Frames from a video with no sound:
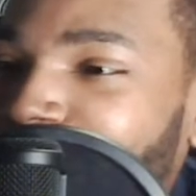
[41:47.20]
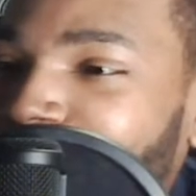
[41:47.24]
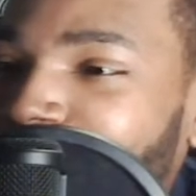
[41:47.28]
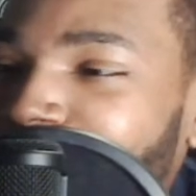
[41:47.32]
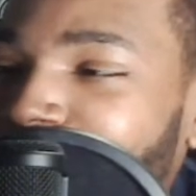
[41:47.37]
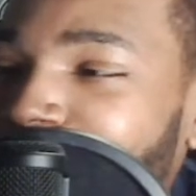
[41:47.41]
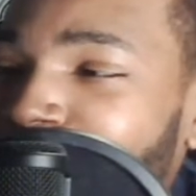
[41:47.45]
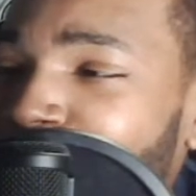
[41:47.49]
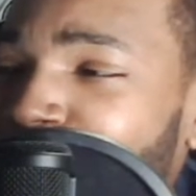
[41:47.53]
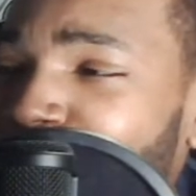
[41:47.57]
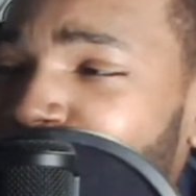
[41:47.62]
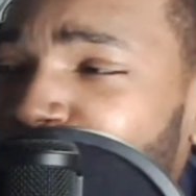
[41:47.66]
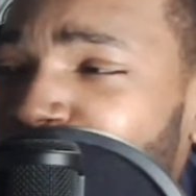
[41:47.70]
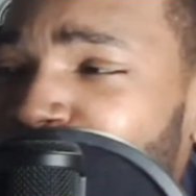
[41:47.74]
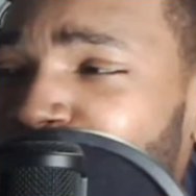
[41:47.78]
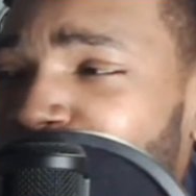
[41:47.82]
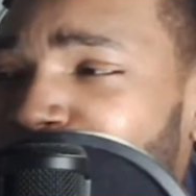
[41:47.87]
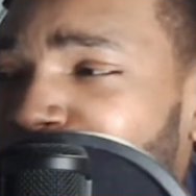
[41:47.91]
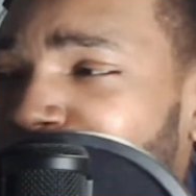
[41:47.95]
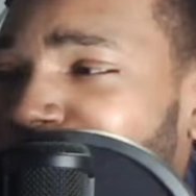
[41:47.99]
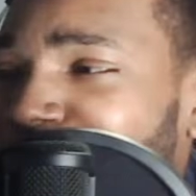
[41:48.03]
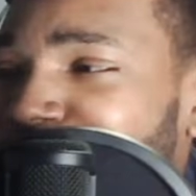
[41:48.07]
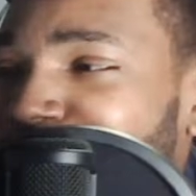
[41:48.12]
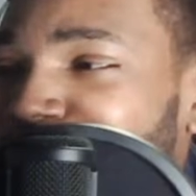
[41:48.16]
If you're new to
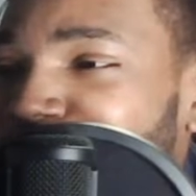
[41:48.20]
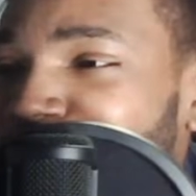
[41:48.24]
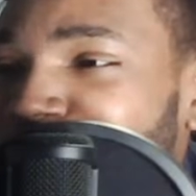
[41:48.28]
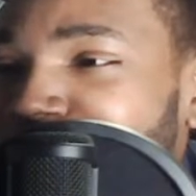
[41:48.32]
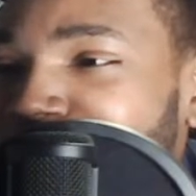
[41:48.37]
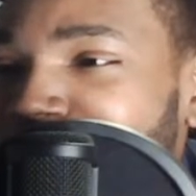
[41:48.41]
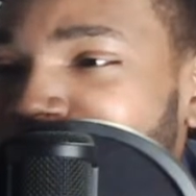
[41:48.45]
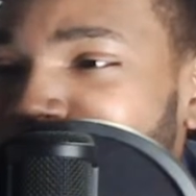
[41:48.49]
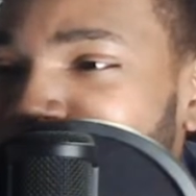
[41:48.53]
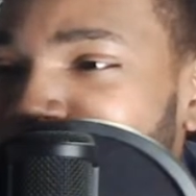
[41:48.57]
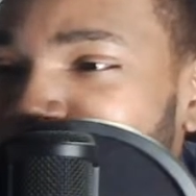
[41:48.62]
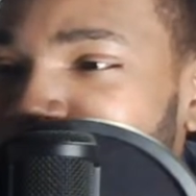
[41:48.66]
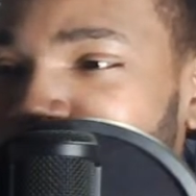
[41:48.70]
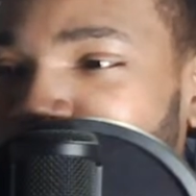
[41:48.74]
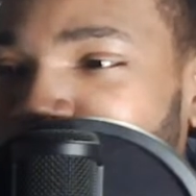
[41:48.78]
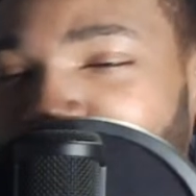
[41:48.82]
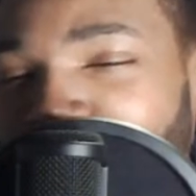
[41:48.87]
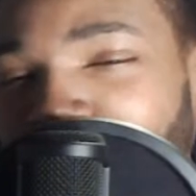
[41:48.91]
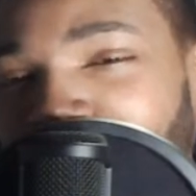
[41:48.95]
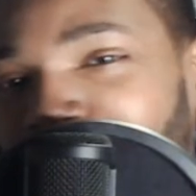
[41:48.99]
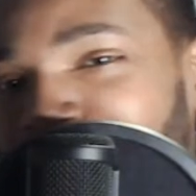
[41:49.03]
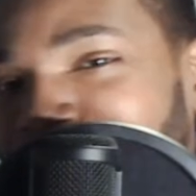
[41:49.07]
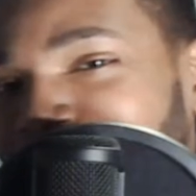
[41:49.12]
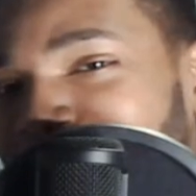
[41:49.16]
my streams, we
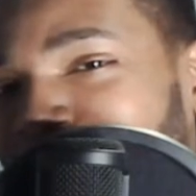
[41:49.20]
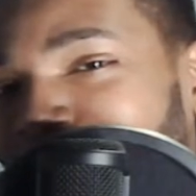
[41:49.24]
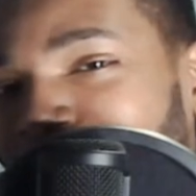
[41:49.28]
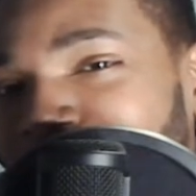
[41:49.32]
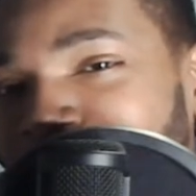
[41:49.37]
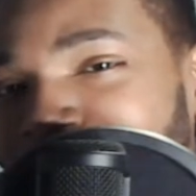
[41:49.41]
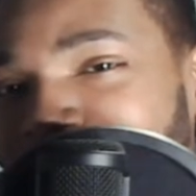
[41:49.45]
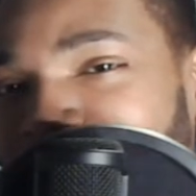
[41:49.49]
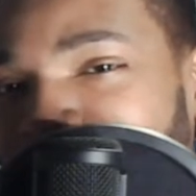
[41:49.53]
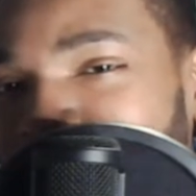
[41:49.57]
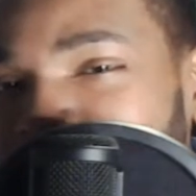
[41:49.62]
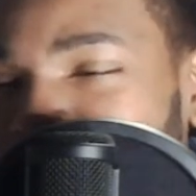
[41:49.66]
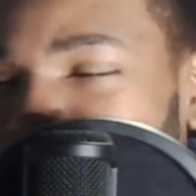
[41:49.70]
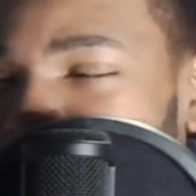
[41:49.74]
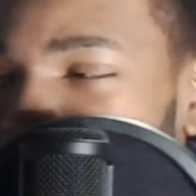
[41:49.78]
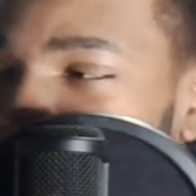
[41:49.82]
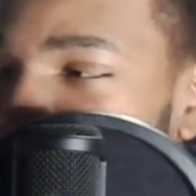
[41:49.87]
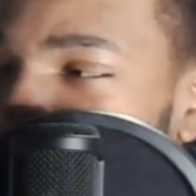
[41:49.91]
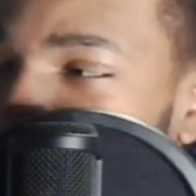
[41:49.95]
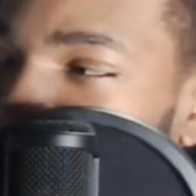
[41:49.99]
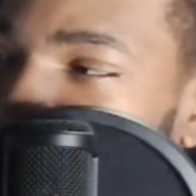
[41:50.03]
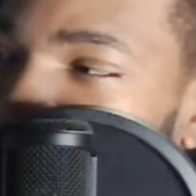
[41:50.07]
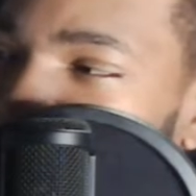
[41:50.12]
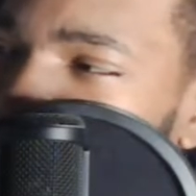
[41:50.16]
always have a title and a
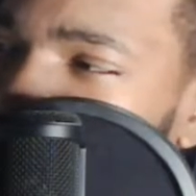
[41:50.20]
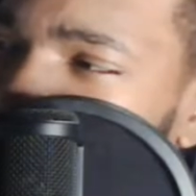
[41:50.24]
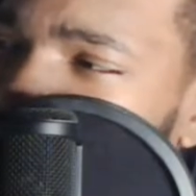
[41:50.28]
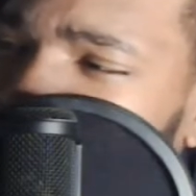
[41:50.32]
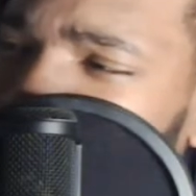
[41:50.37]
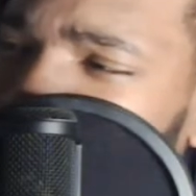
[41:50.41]
topic, and